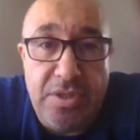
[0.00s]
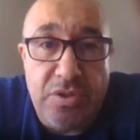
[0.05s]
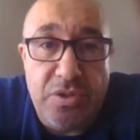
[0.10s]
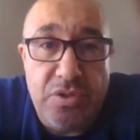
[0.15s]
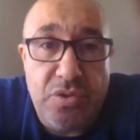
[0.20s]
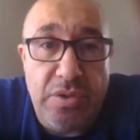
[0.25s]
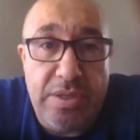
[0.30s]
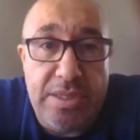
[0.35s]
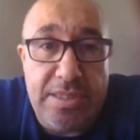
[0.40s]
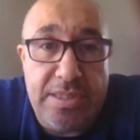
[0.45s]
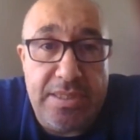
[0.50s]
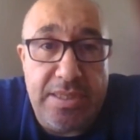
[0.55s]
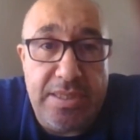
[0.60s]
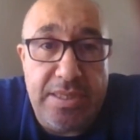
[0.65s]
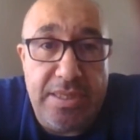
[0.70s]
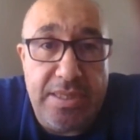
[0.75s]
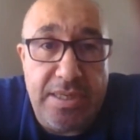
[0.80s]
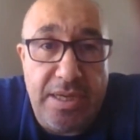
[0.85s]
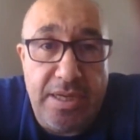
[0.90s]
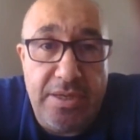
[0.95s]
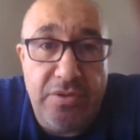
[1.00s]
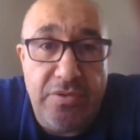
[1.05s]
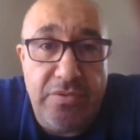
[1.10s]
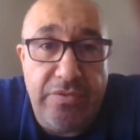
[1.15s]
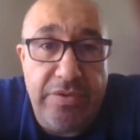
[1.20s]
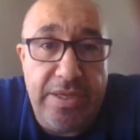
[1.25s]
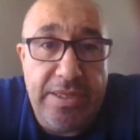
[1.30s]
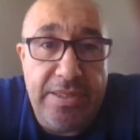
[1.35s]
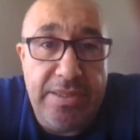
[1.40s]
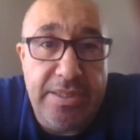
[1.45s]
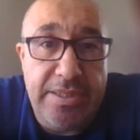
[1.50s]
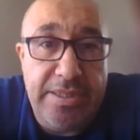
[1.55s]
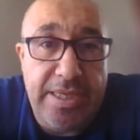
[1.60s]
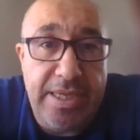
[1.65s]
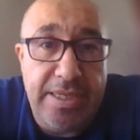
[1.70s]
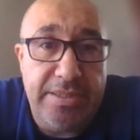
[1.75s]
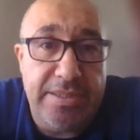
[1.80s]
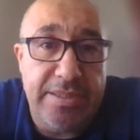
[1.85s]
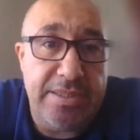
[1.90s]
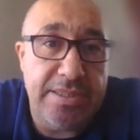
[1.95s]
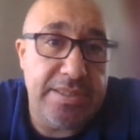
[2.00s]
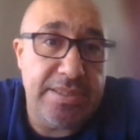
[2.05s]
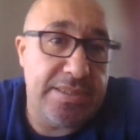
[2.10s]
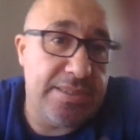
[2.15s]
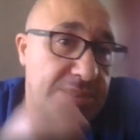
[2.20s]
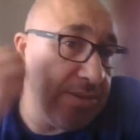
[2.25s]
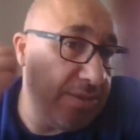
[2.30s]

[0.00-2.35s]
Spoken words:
So it's kind of an indicators.